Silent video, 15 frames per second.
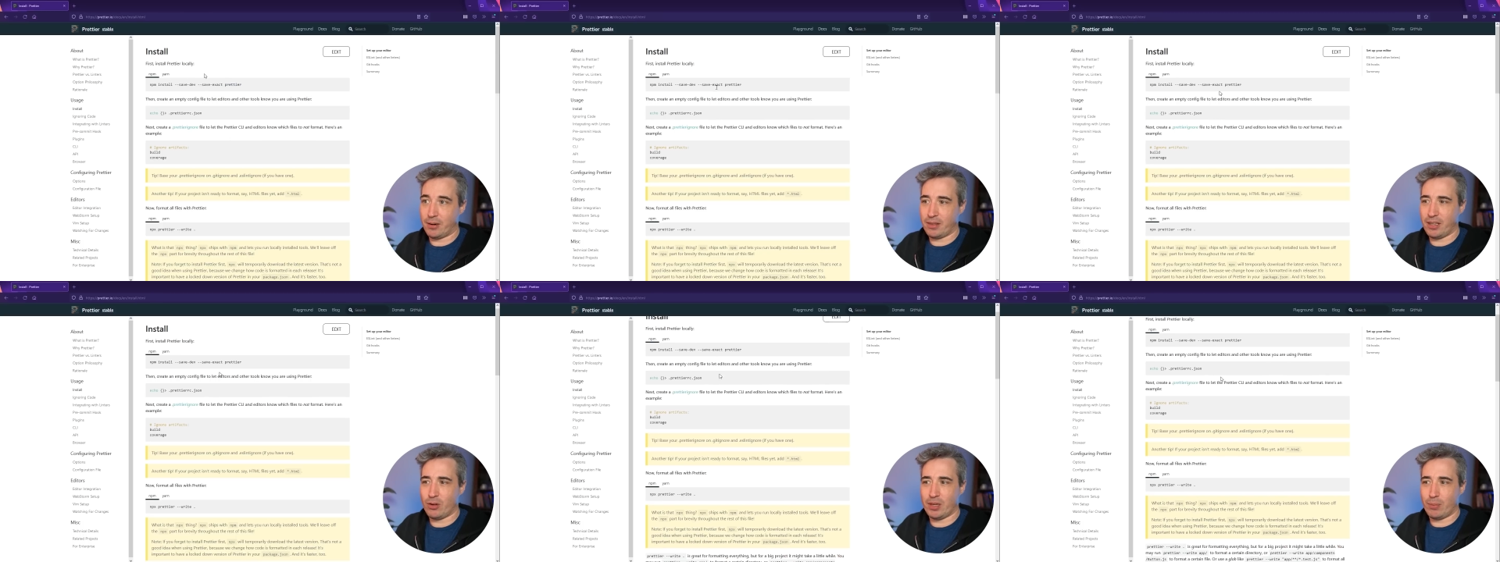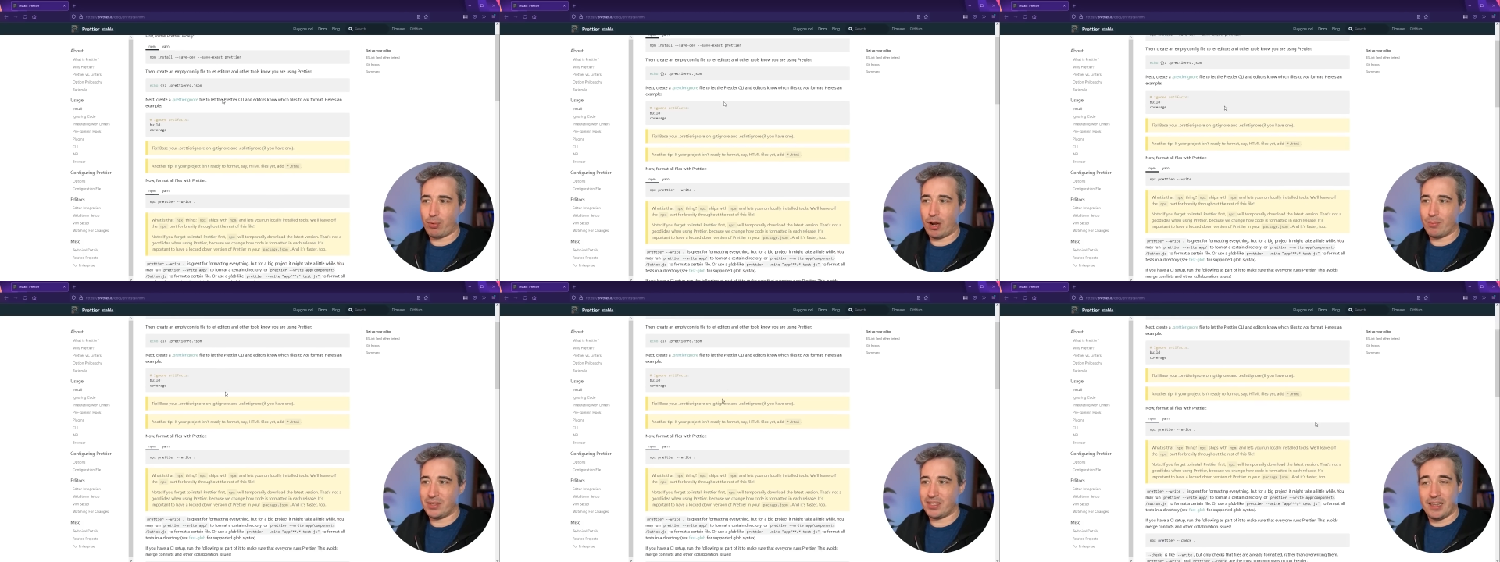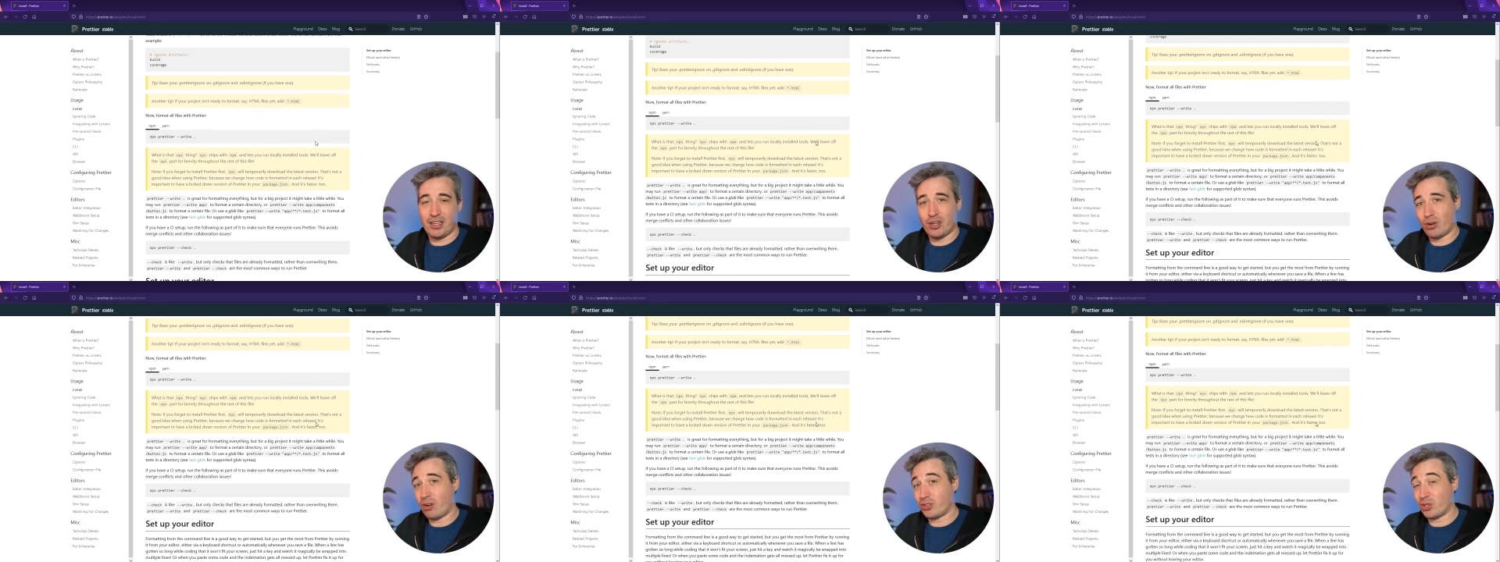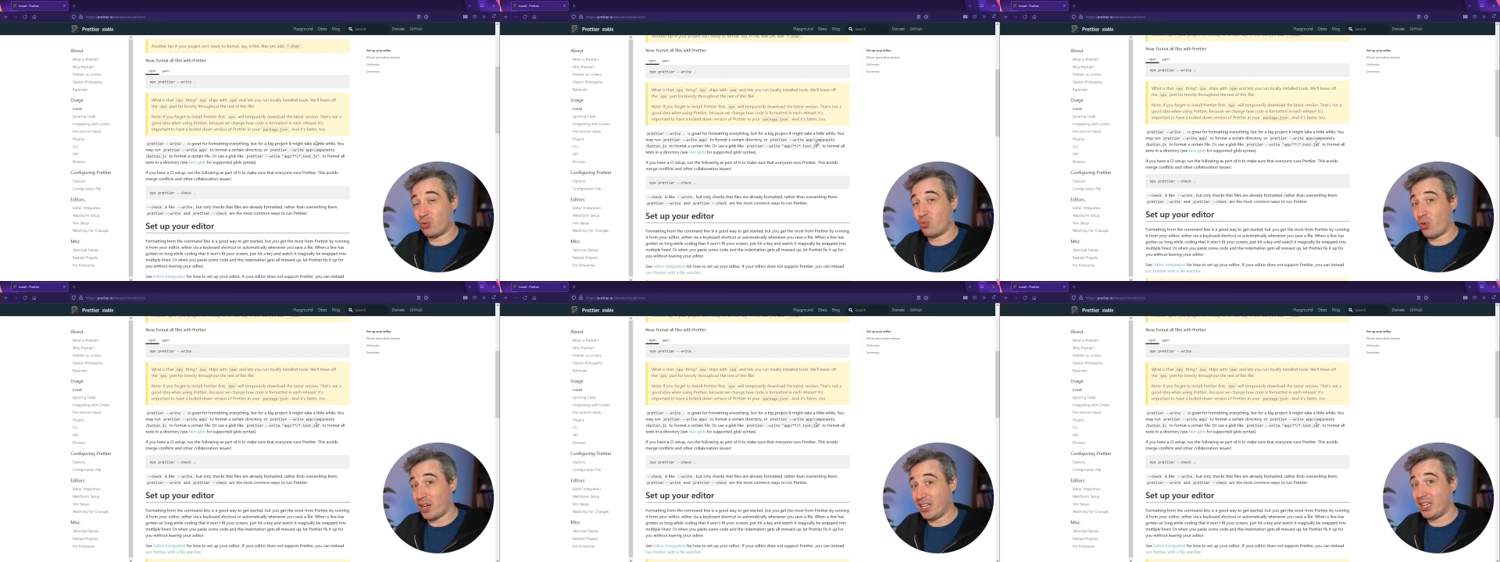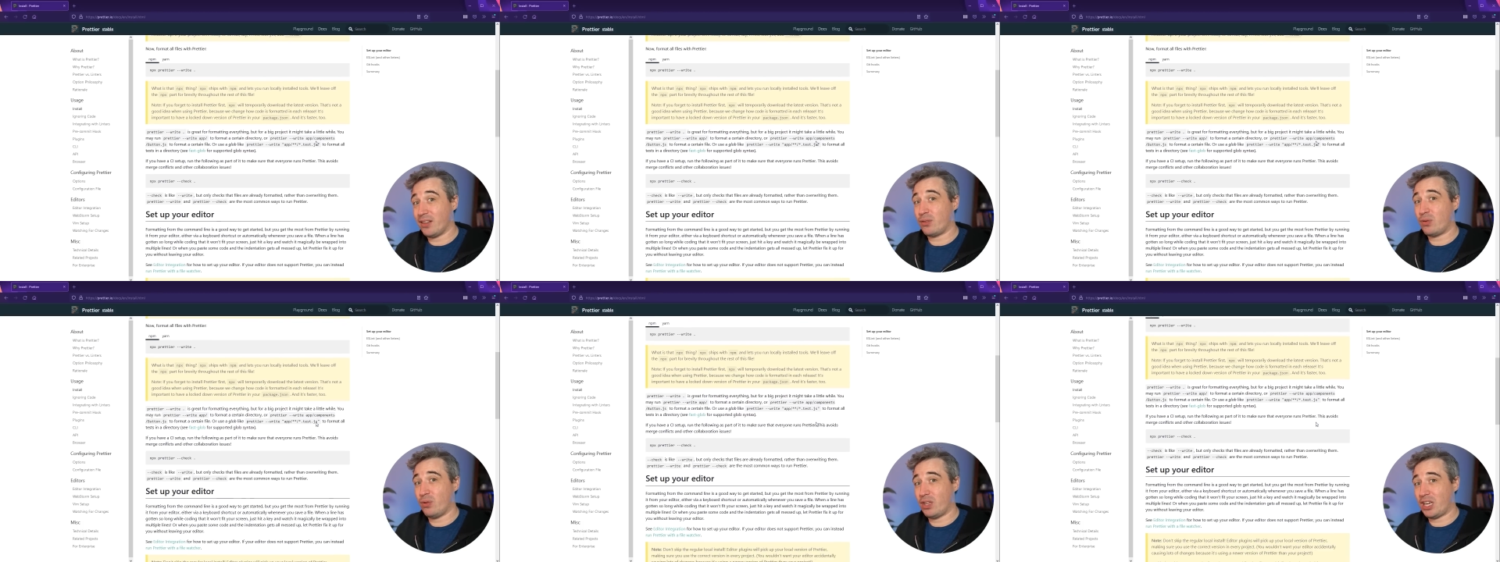The only problem is then you're also running it
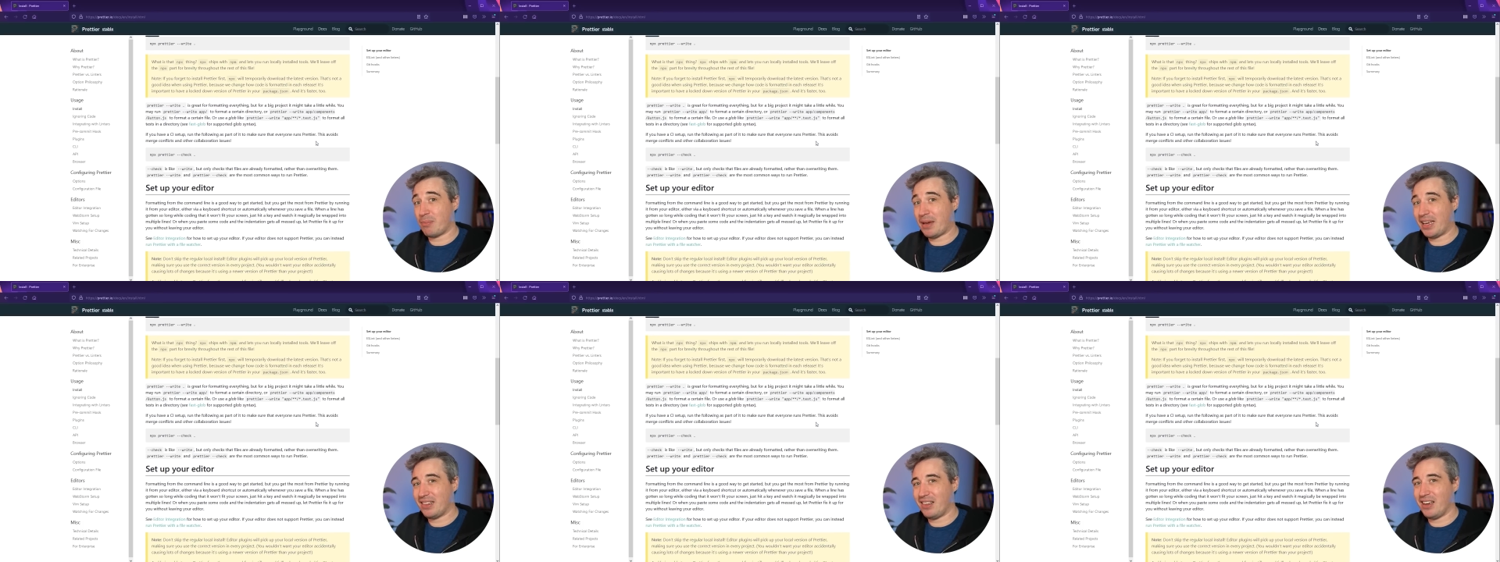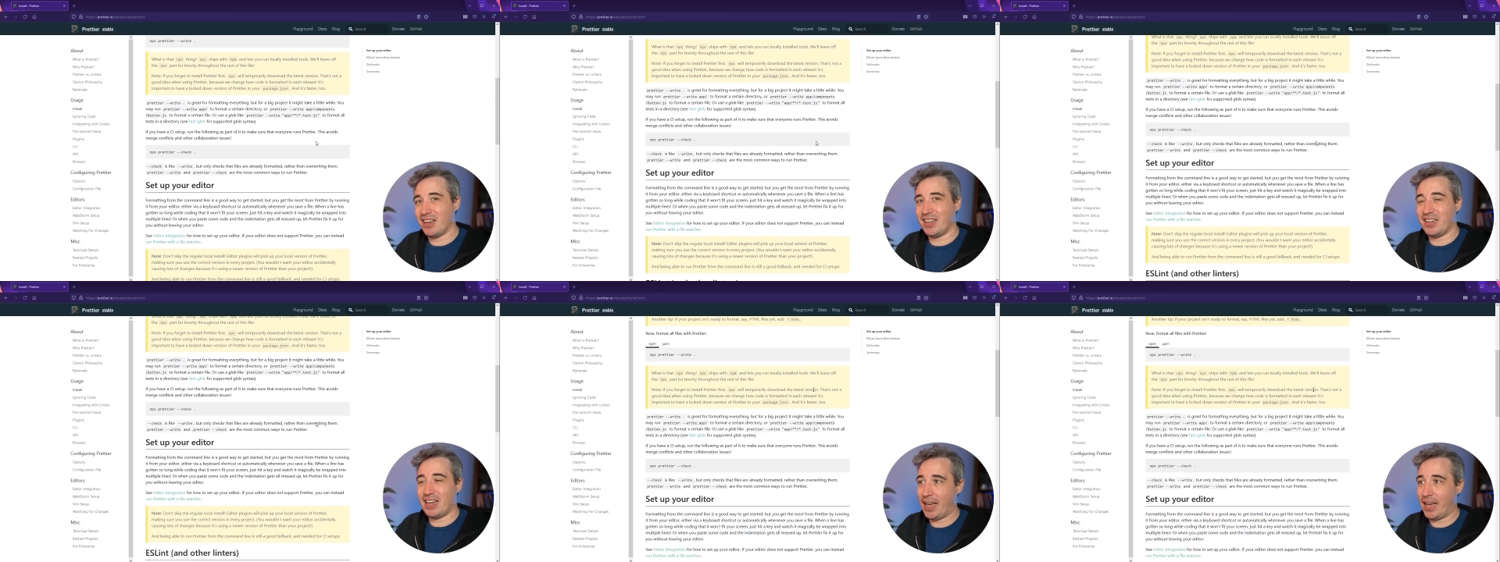through the command line.